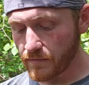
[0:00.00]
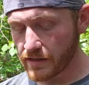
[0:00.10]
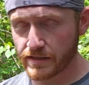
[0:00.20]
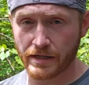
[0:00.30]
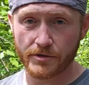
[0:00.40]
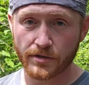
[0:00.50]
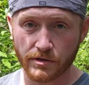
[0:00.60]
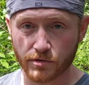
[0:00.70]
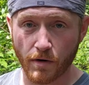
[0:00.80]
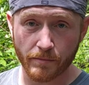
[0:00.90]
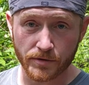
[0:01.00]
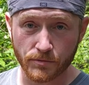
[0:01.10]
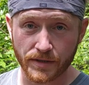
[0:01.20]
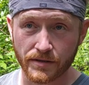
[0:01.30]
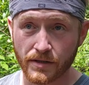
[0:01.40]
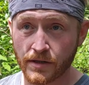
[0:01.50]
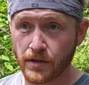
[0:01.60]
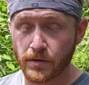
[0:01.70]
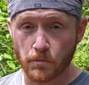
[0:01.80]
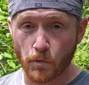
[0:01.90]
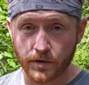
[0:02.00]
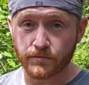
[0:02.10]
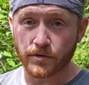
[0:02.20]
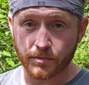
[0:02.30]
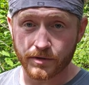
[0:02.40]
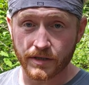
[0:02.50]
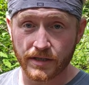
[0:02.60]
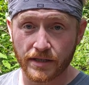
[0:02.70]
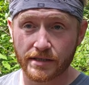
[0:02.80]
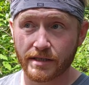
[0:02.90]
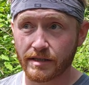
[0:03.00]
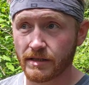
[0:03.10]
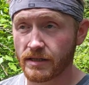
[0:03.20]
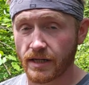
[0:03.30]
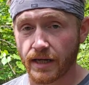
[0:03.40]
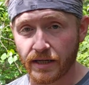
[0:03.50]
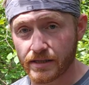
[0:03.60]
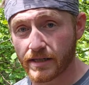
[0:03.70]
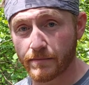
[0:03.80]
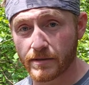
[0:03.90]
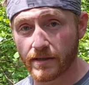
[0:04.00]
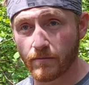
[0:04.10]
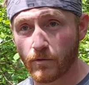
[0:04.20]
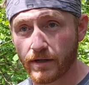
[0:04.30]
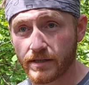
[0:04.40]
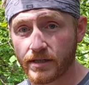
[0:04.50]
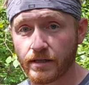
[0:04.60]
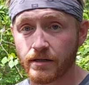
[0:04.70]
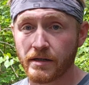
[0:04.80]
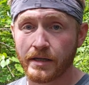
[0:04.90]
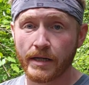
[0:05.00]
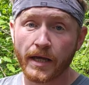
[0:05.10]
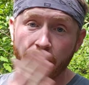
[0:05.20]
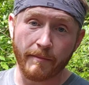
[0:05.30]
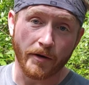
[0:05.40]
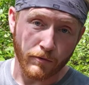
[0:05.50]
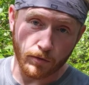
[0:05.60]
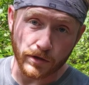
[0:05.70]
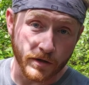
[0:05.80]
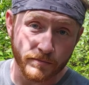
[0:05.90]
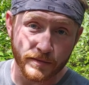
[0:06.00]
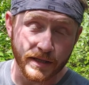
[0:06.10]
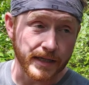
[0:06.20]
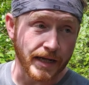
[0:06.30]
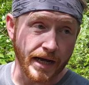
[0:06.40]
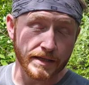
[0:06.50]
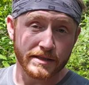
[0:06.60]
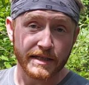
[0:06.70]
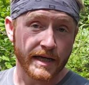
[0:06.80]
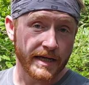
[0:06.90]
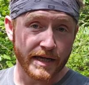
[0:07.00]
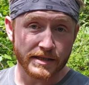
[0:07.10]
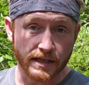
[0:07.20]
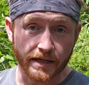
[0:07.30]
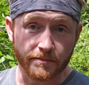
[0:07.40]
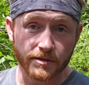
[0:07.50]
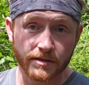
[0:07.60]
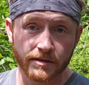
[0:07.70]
because I usually will swap between one rubber ducky antenna and a 771 antenna and my roll-up N9 TAX Labs